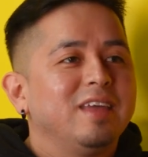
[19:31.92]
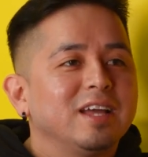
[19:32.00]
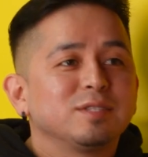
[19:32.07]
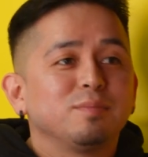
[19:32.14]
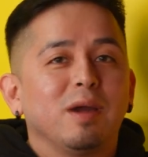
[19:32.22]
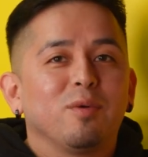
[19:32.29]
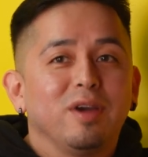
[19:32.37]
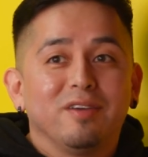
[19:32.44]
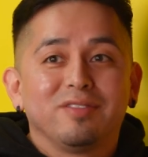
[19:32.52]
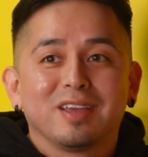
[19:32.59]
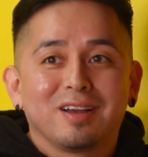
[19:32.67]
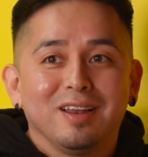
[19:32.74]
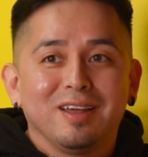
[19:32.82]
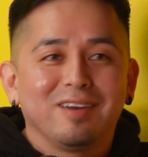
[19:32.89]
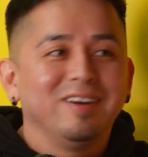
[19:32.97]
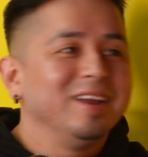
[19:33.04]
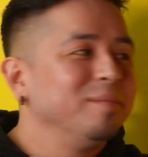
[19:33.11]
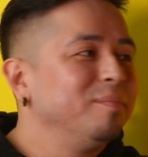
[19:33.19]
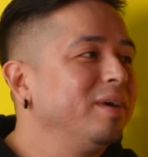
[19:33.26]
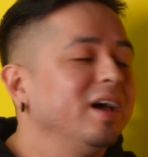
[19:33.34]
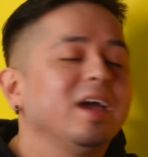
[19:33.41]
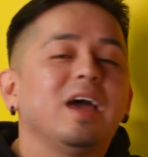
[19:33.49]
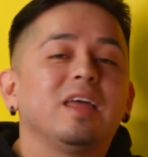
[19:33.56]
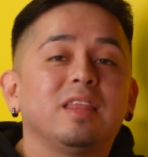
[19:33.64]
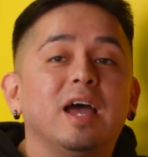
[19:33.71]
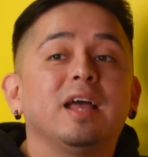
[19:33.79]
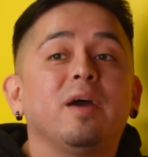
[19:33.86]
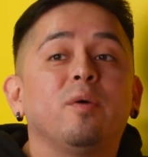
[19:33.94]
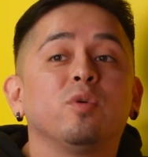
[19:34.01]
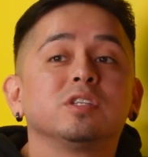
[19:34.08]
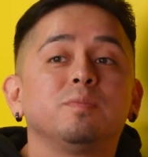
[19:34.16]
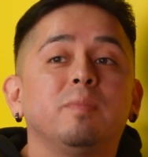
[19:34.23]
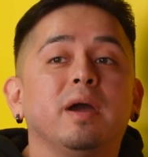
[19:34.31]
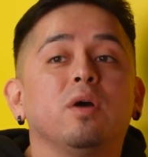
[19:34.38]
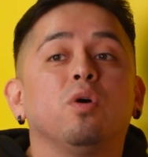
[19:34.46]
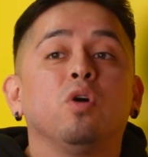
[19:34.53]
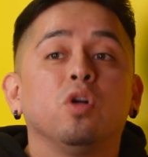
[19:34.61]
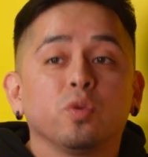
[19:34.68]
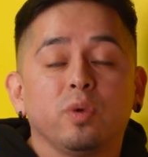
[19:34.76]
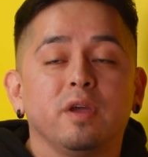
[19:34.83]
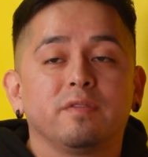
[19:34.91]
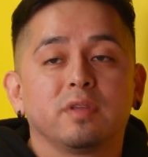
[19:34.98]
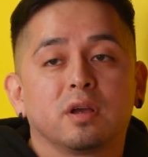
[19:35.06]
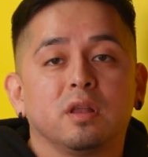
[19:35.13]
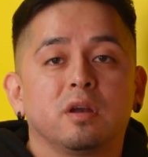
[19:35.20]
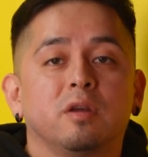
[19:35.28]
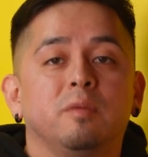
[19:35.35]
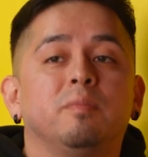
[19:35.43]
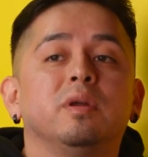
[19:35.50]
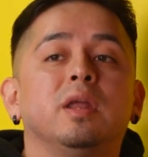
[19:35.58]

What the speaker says: That's my way of decluttering. But that was my old way of decluttering.